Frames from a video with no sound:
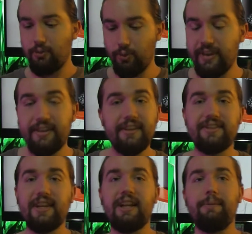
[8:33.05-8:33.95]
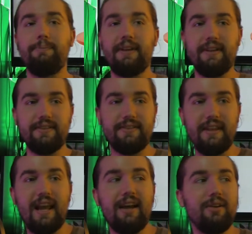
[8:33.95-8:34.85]
with this setup, because
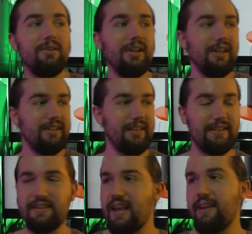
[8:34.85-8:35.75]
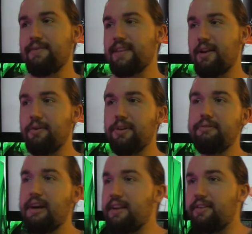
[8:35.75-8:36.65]
now these games that only
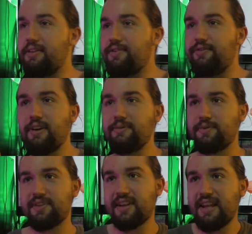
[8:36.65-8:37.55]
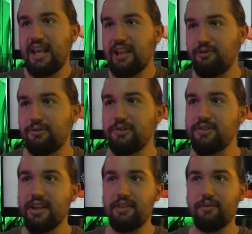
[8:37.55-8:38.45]
ran at 30 frames per second, it
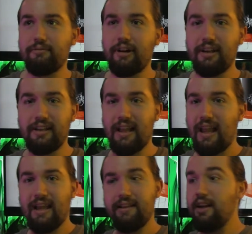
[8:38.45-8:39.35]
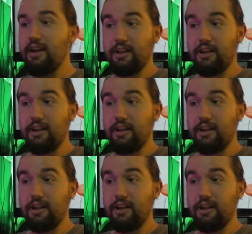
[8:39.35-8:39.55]
looks like they're running at